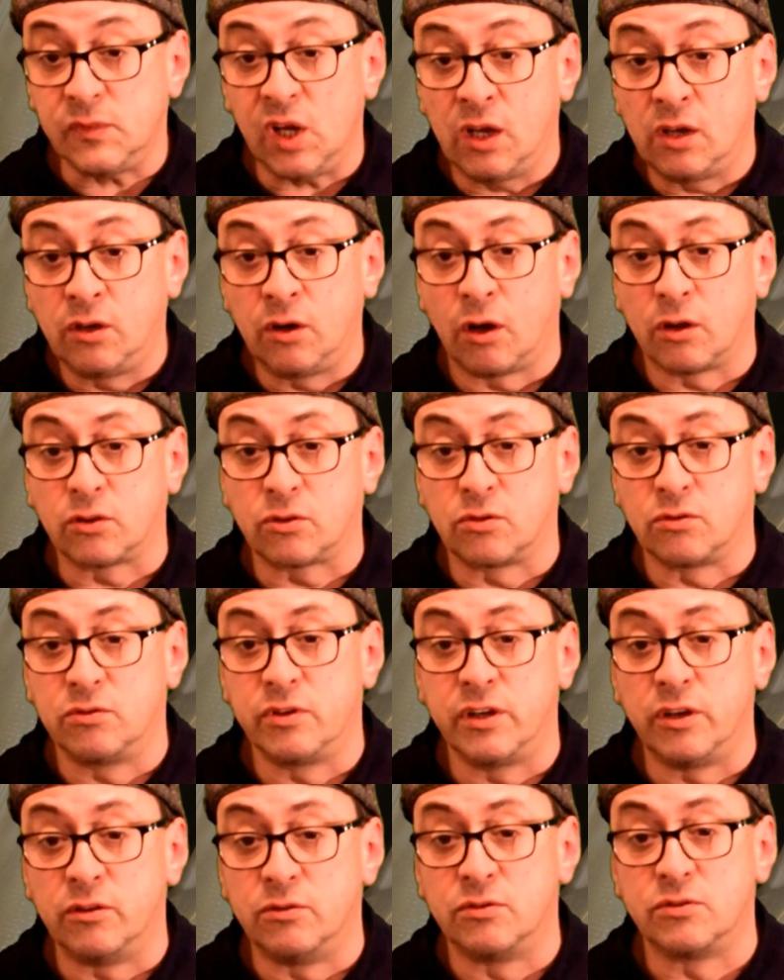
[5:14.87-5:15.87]
not to
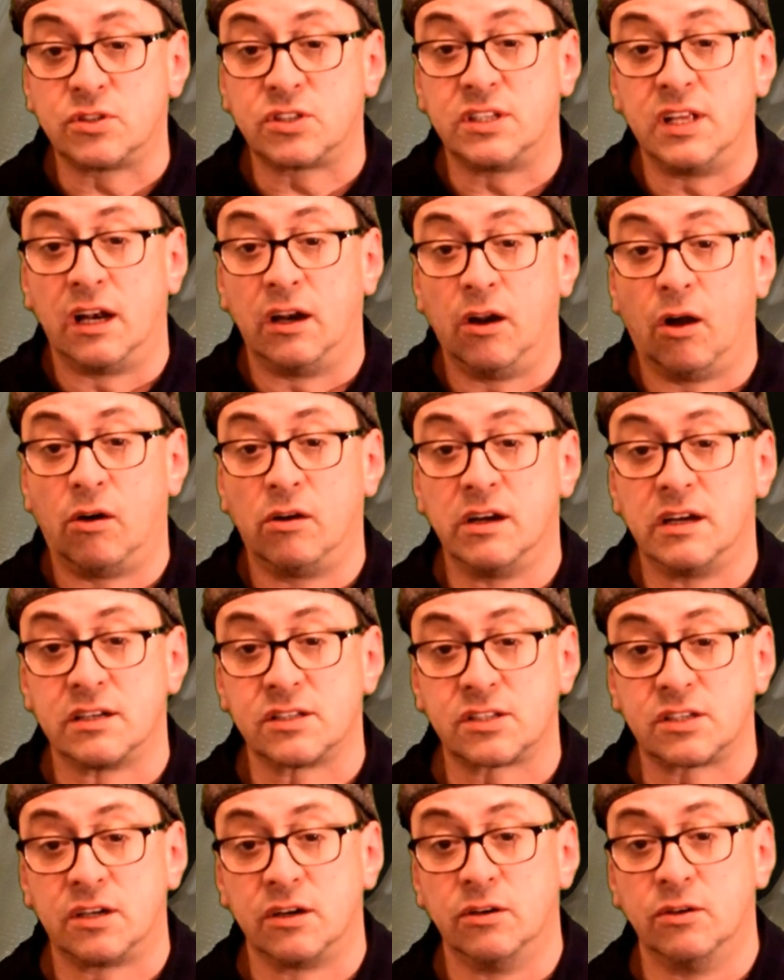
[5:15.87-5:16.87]
use the longer
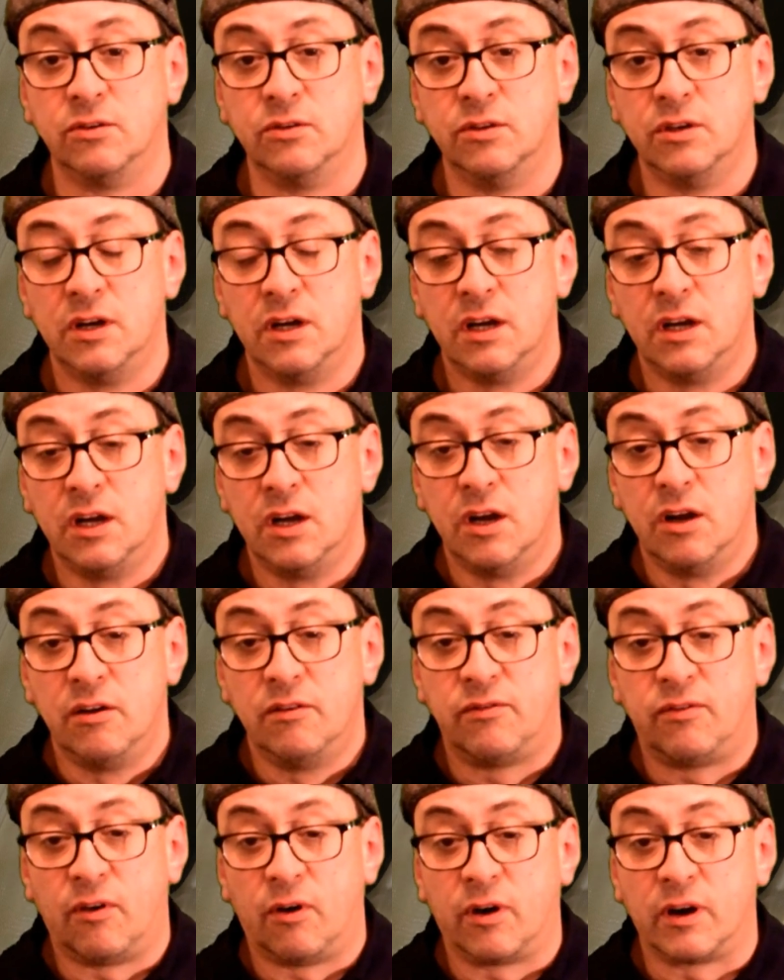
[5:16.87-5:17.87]
screw
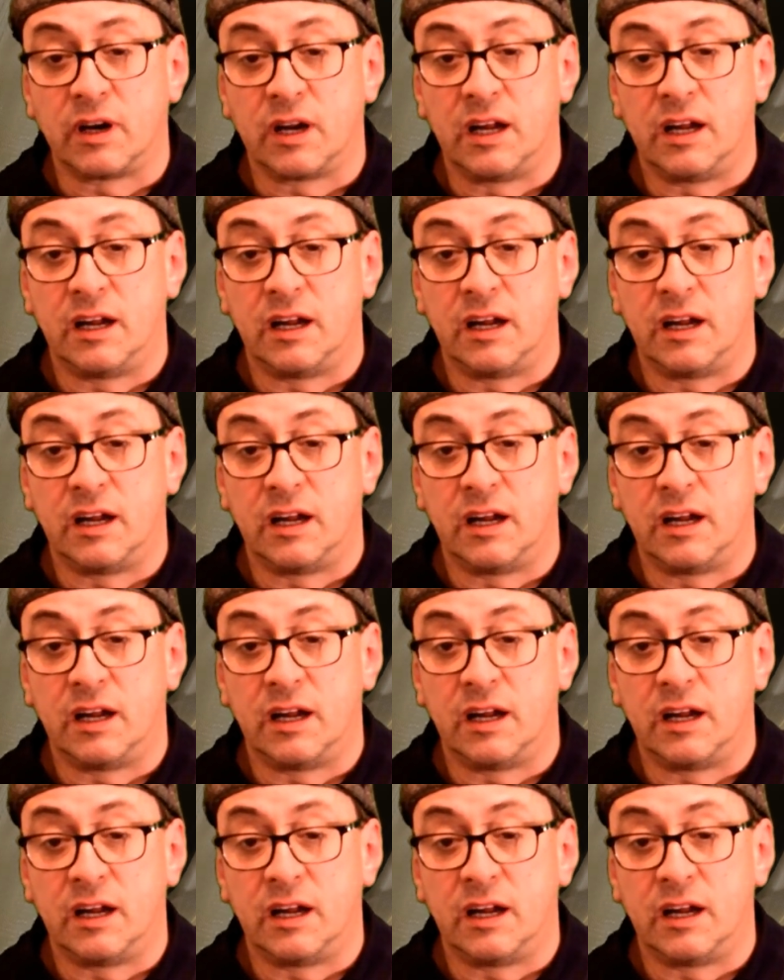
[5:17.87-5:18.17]
for